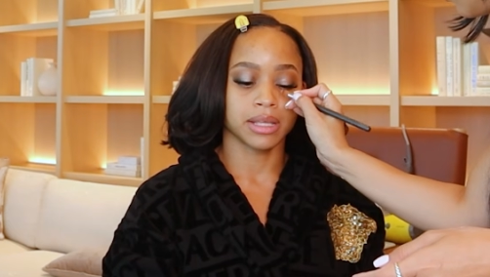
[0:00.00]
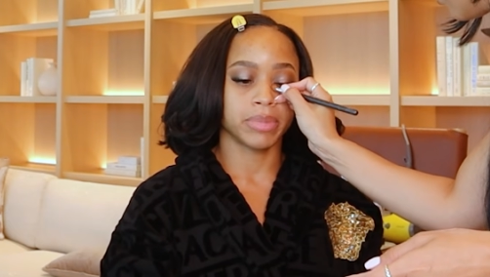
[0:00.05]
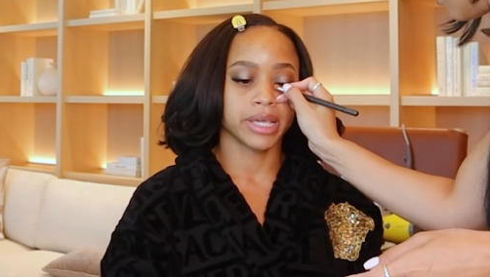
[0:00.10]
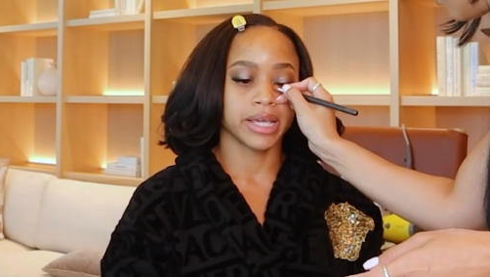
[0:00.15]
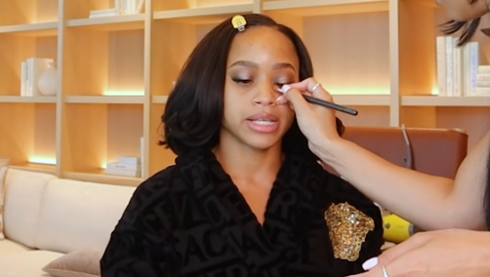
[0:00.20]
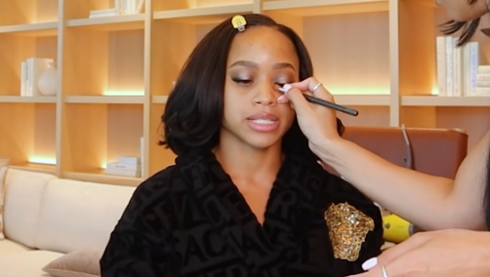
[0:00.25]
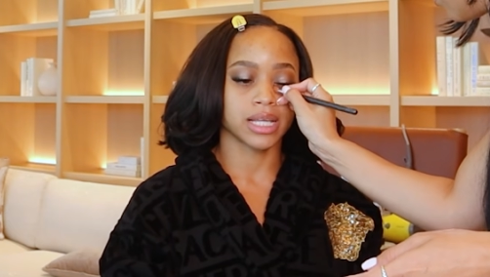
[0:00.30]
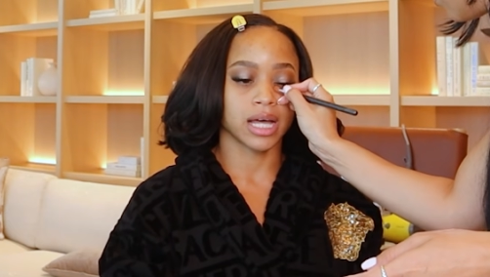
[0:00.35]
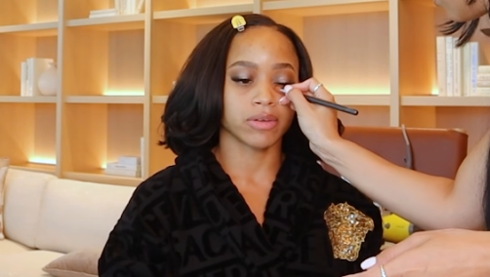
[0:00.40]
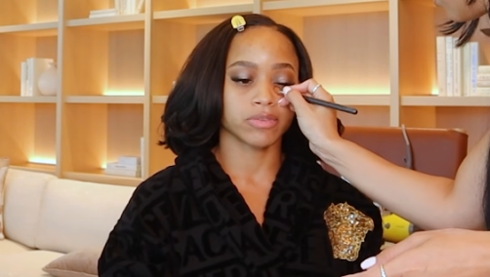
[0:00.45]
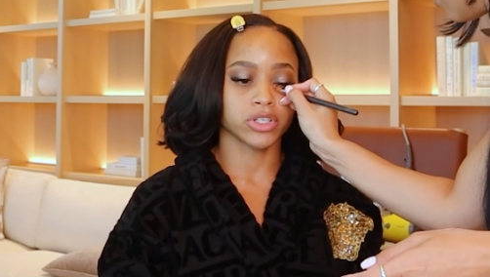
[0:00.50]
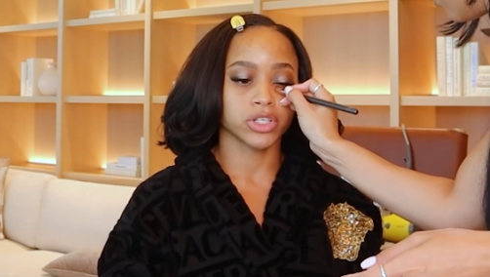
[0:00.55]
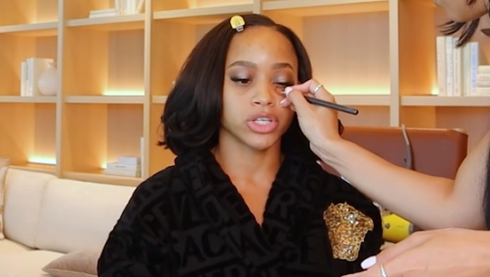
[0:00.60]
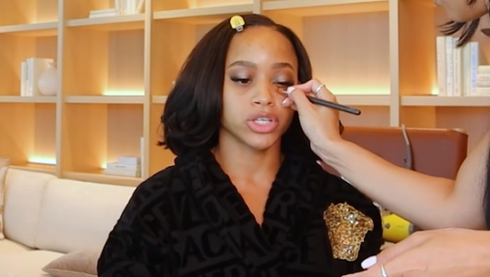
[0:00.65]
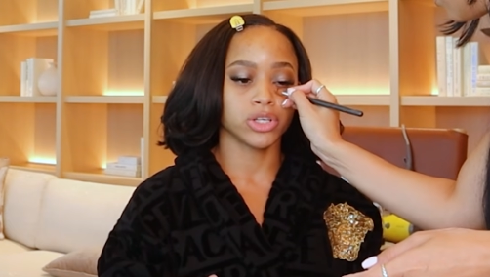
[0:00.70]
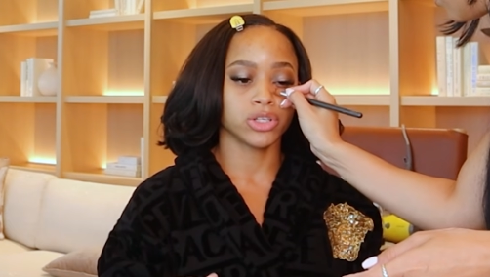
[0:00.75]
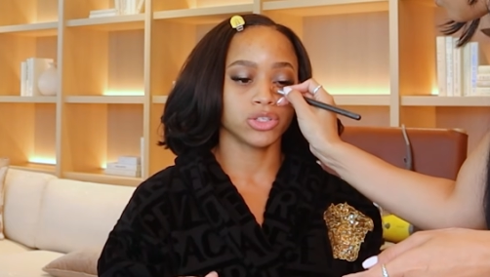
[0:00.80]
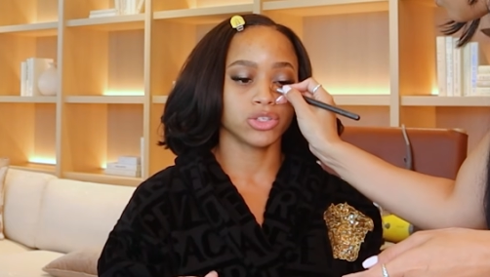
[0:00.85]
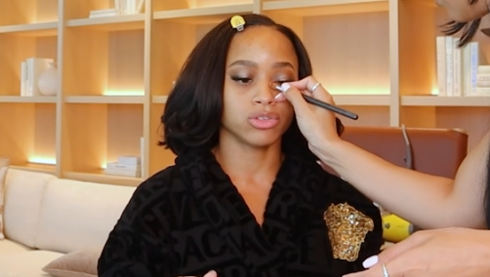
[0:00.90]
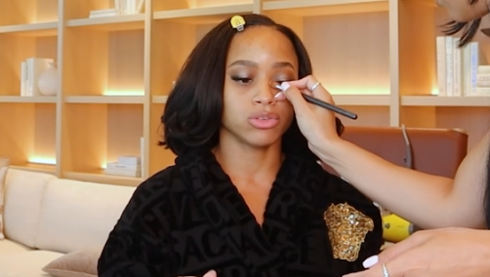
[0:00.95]
because after
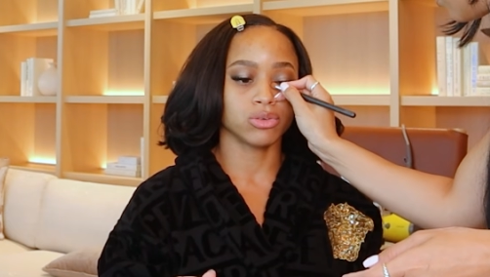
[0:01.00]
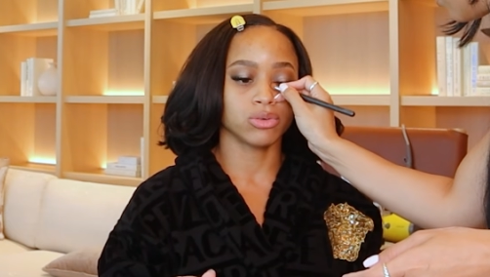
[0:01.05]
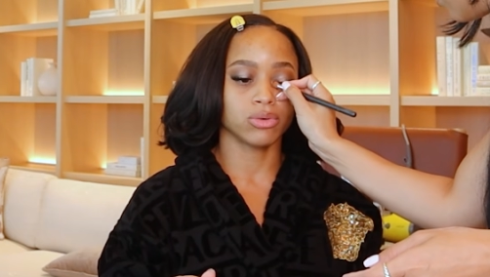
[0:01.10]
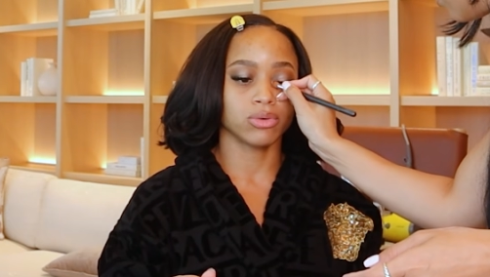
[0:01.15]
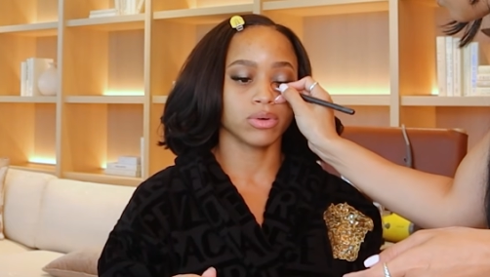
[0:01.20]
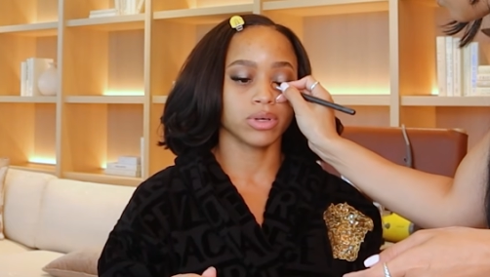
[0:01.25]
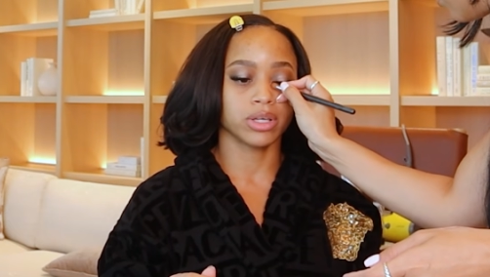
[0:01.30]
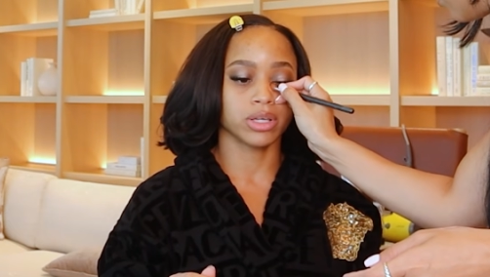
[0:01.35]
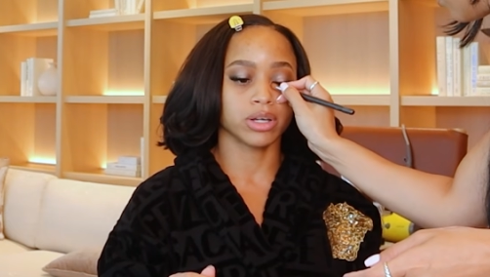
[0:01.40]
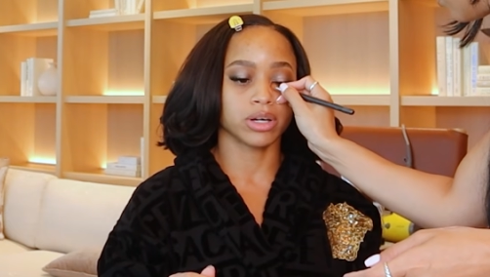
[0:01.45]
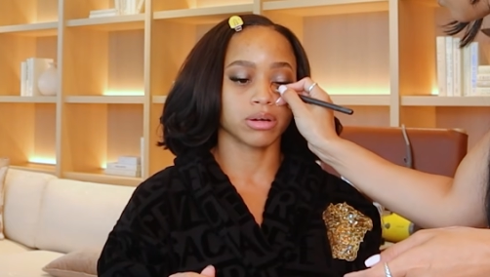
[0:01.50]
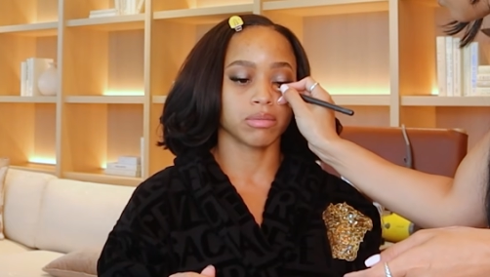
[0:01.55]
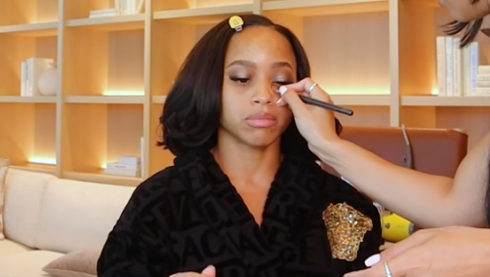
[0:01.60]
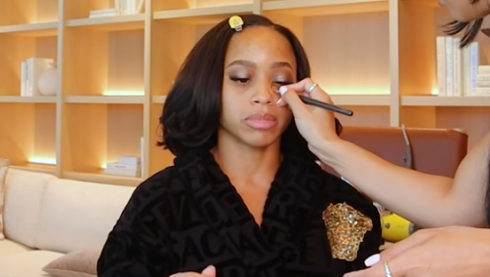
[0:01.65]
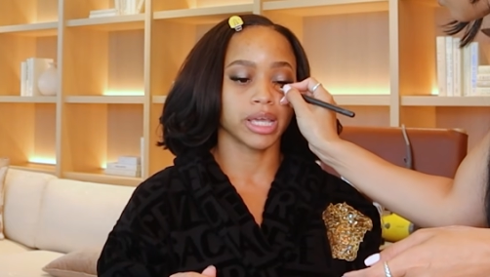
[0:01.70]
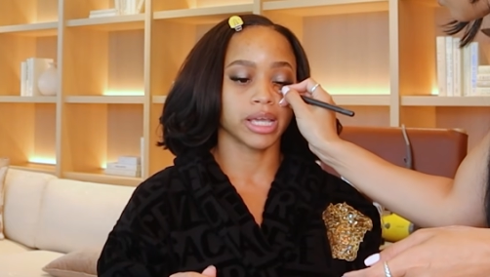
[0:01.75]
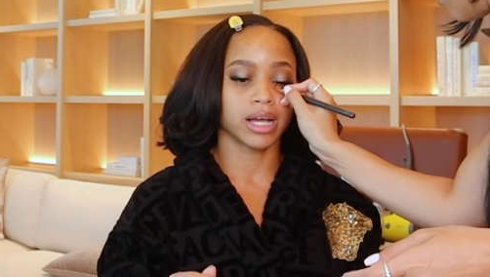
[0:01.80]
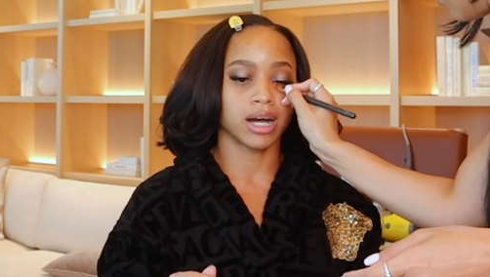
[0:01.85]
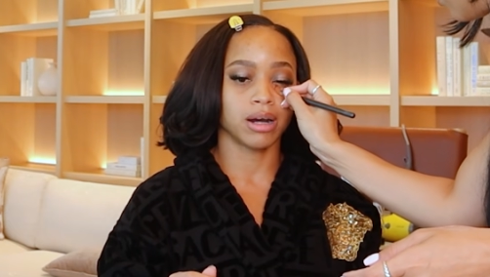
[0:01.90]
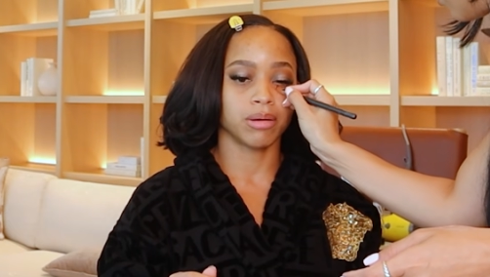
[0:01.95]
you do your
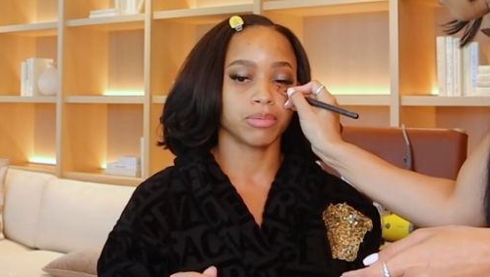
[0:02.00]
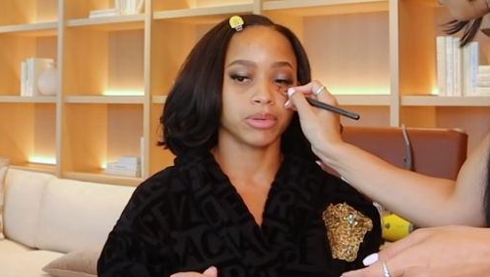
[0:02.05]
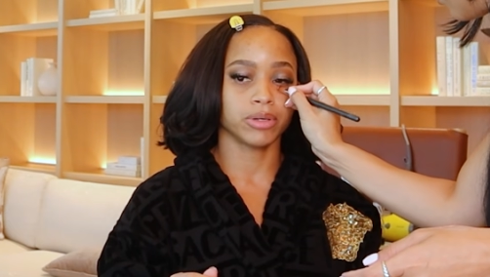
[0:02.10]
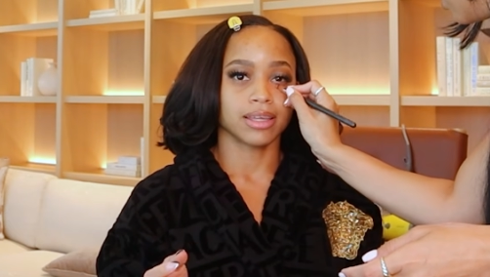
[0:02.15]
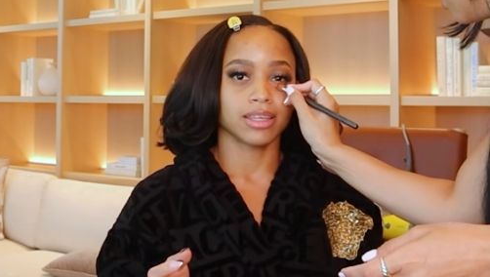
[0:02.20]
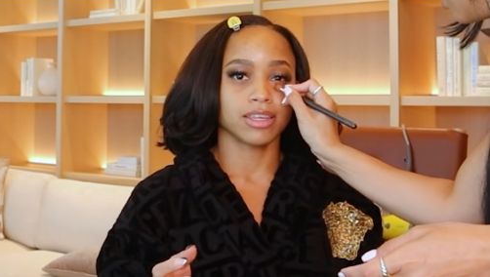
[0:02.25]
makeup,